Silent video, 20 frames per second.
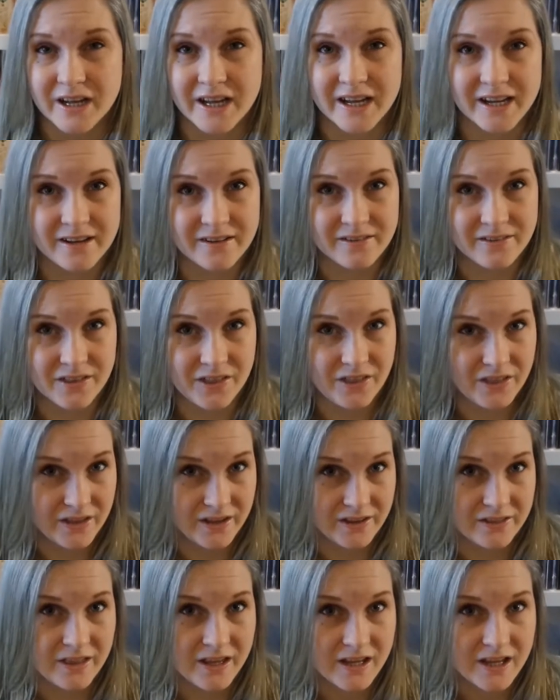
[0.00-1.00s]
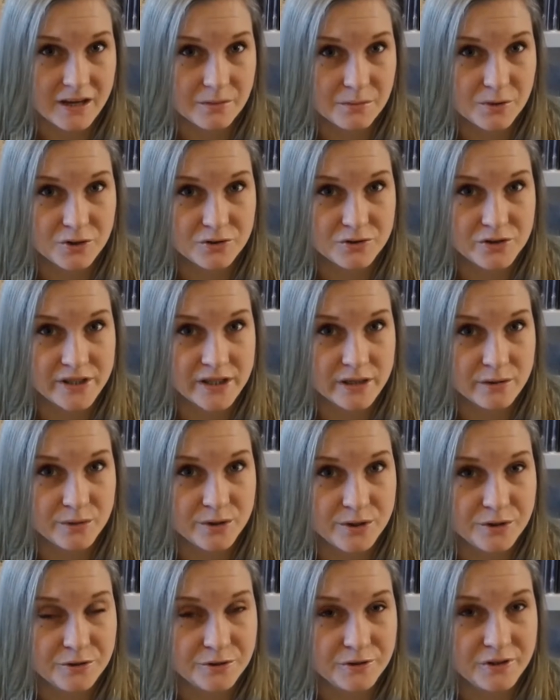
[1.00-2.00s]
And the thing I'm going to share
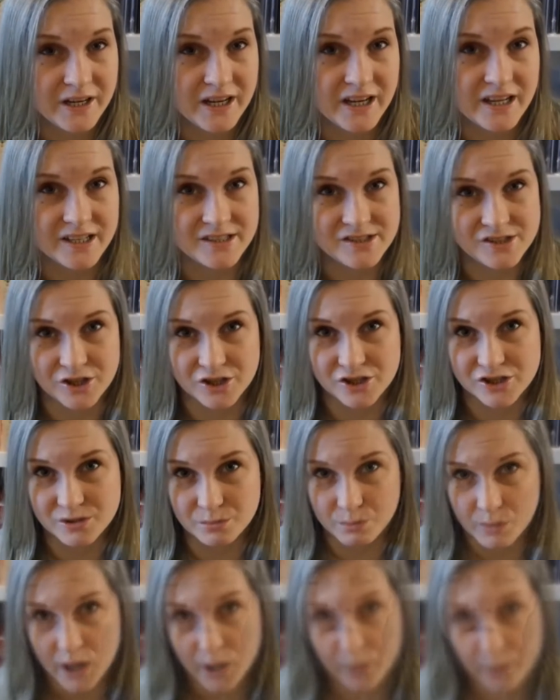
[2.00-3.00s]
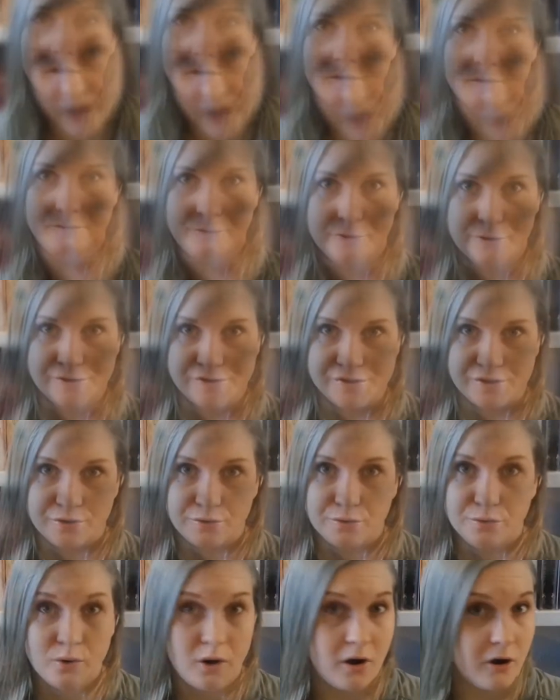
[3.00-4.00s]
with you today is just my way of first,
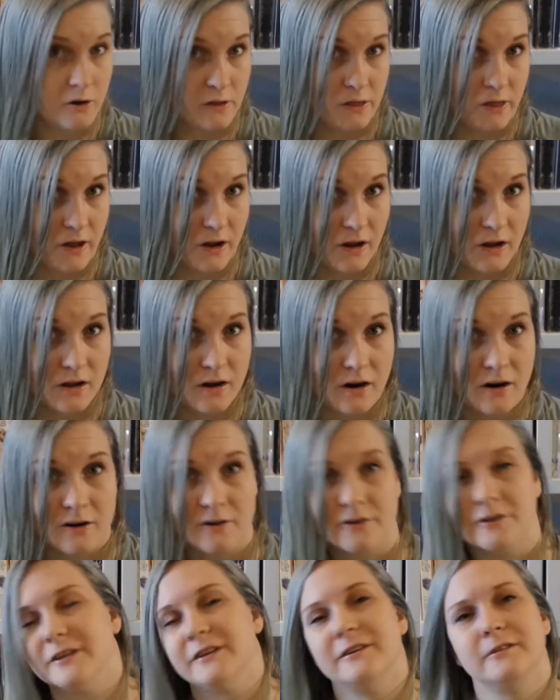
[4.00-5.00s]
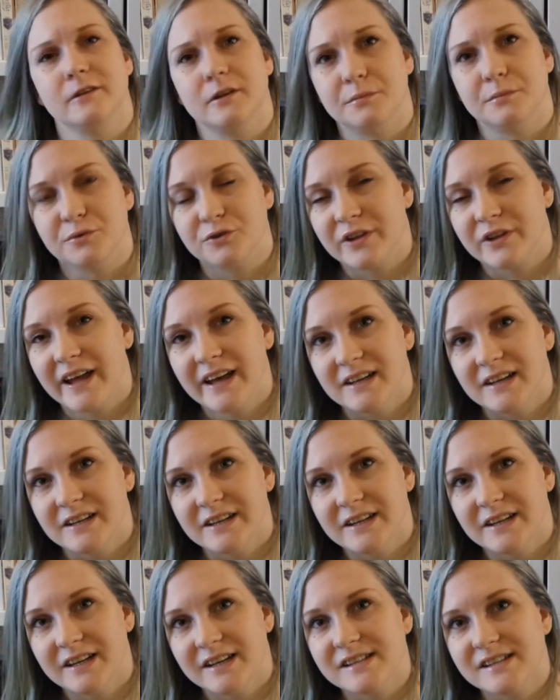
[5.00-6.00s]
who are they? Are they the
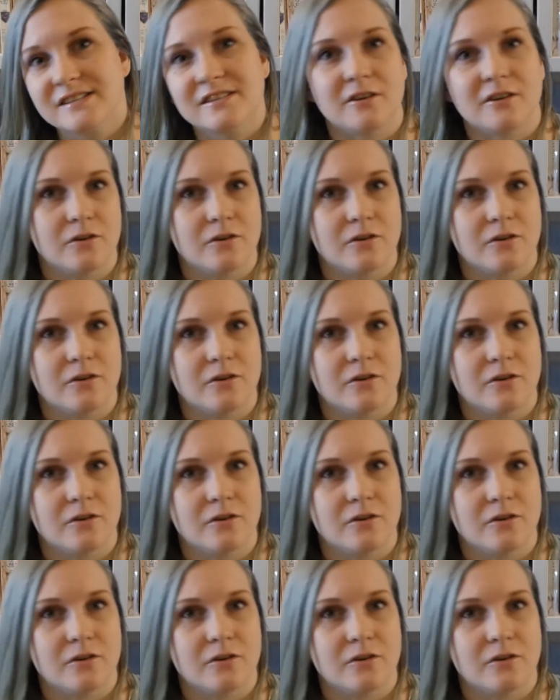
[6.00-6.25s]
protagonist?